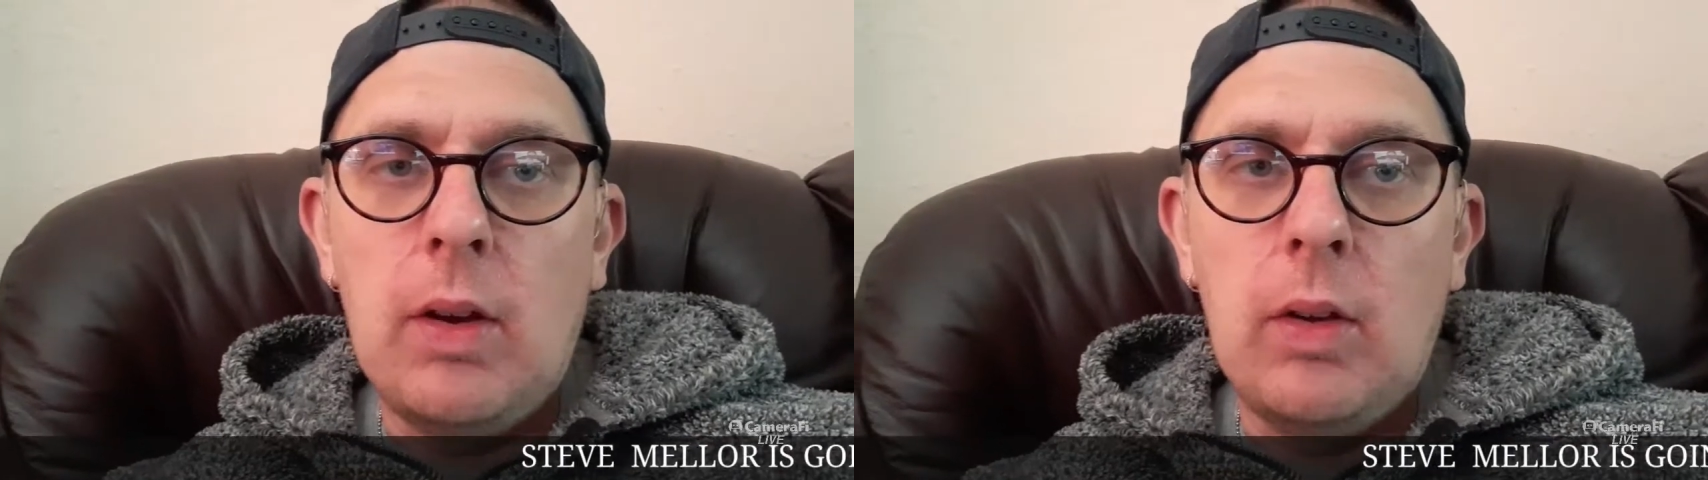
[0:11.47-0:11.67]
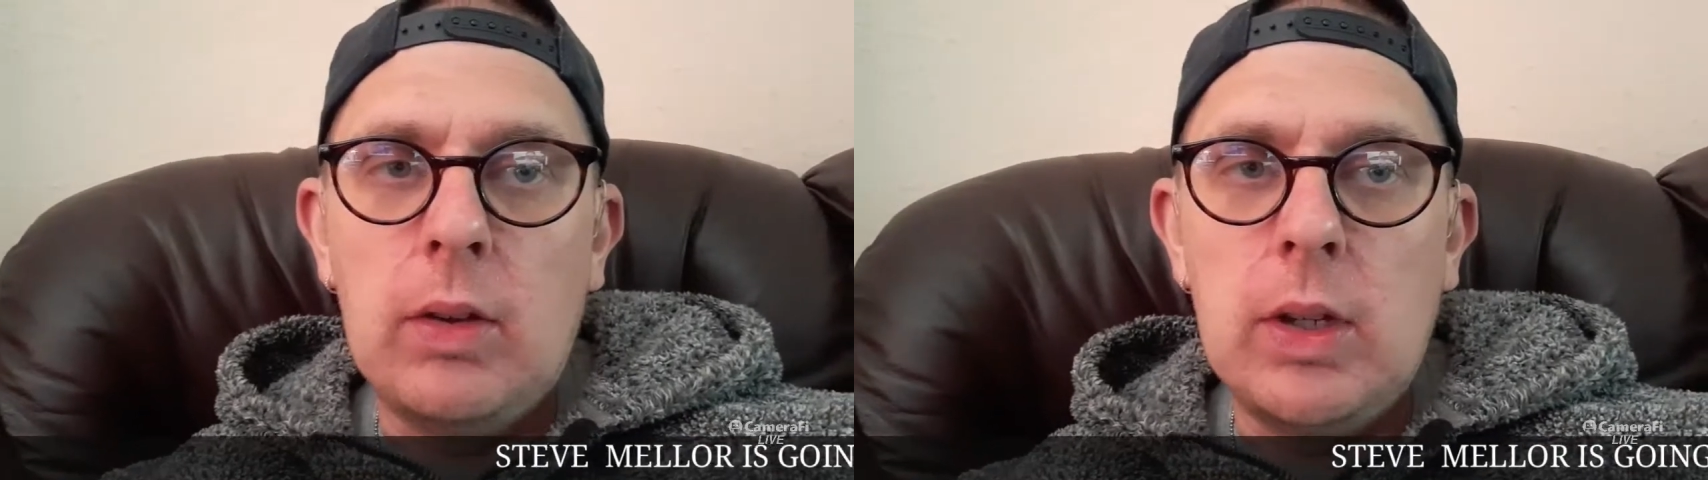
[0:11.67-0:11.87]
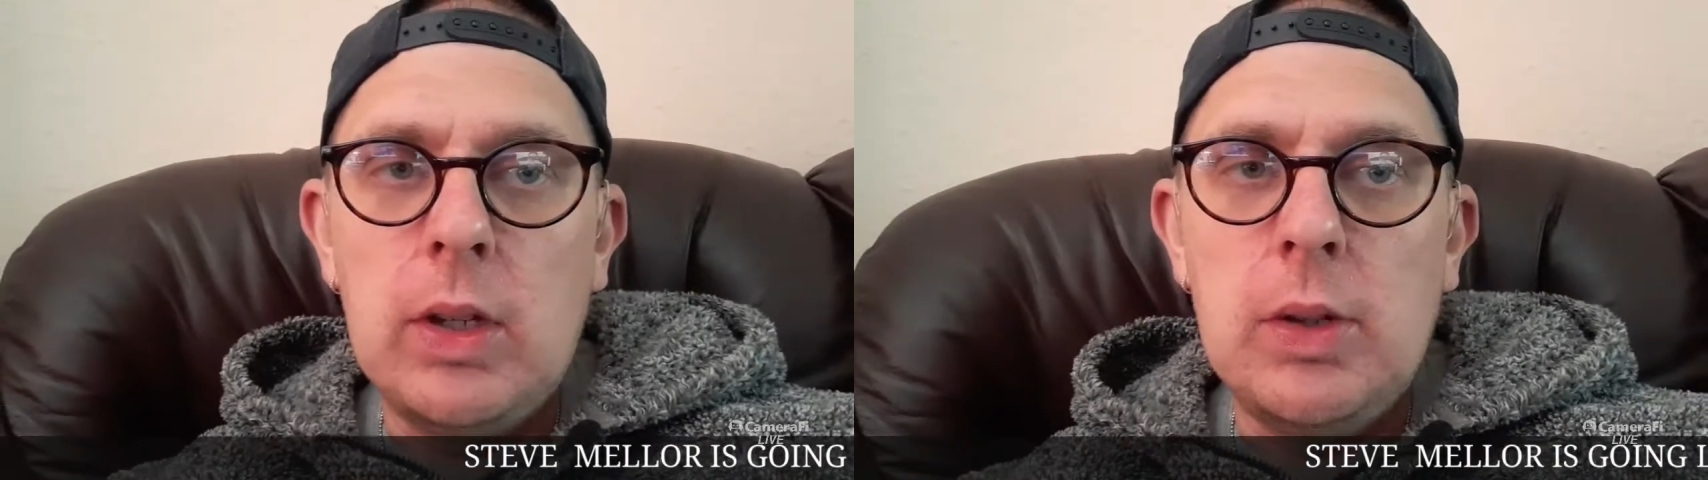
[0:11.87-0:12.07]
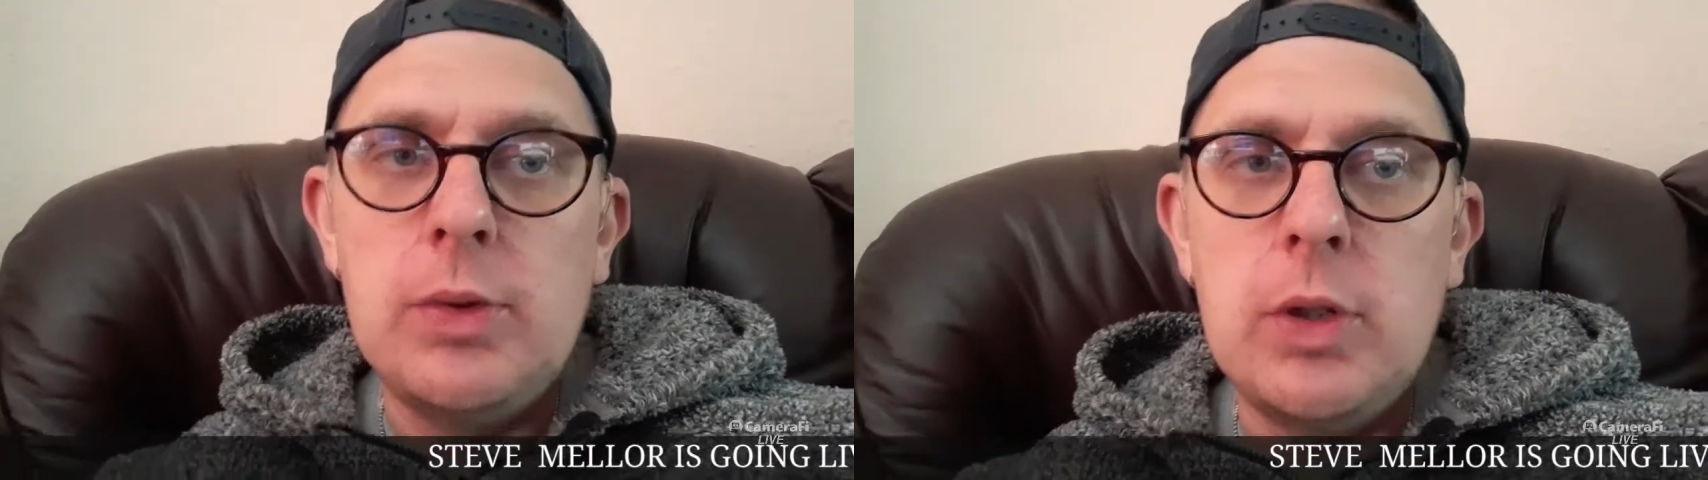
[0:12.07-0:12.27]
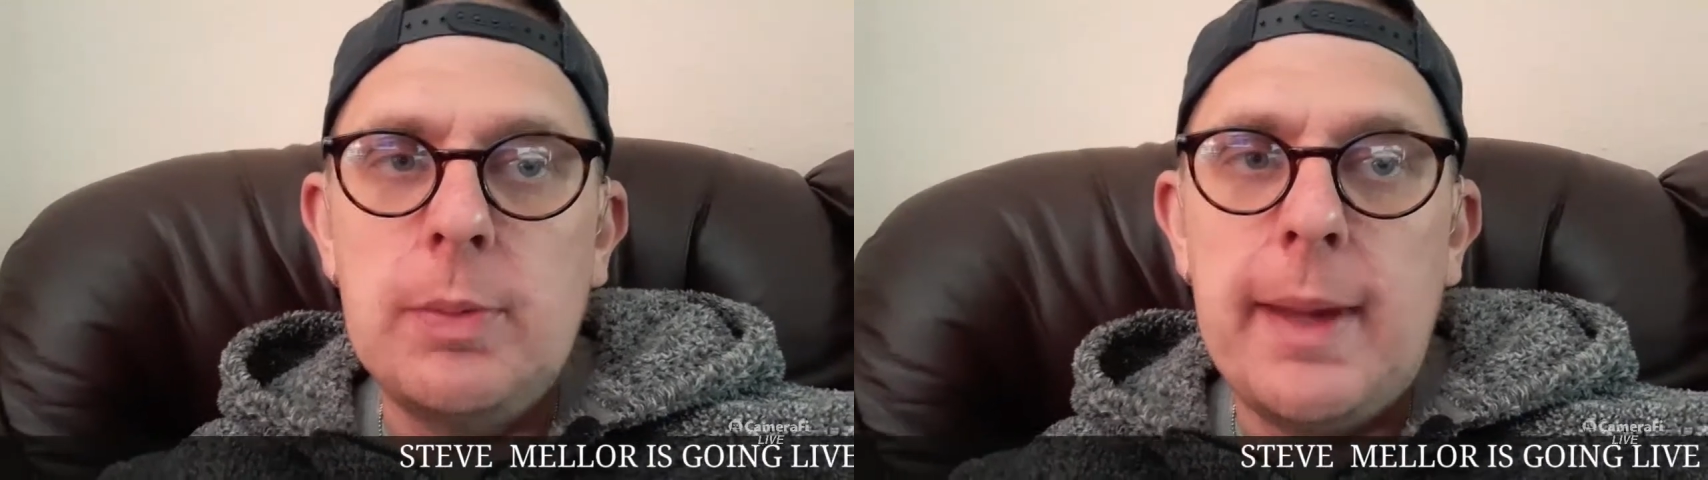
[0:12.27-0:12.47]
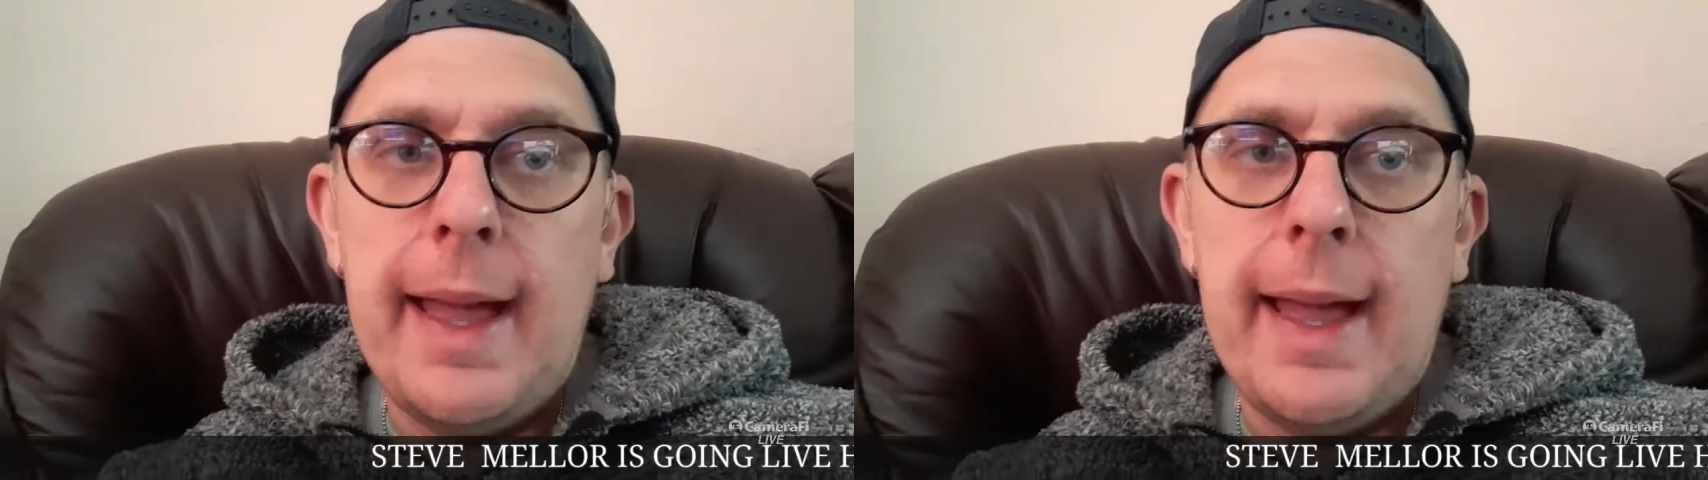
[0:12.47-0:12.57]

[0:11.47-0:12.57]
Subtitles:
on YouTube